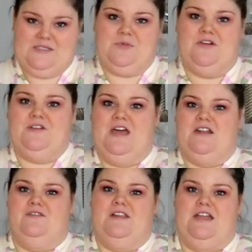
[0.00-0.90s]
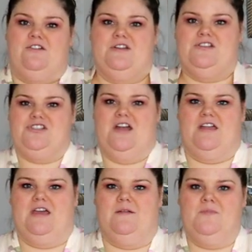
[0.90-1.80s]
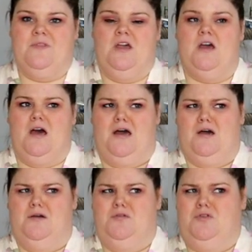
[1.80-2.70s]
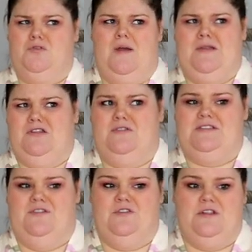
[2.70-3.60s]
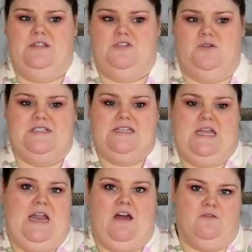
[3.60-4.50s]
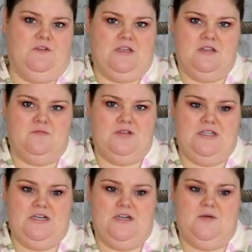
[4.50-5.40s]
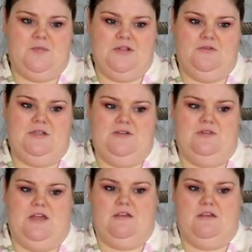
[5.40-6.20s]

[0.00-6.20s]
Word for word: it's a perfect kind of layering jacket. Uh, you, I mean, you could definitely do it as like an outfit completer, but you could even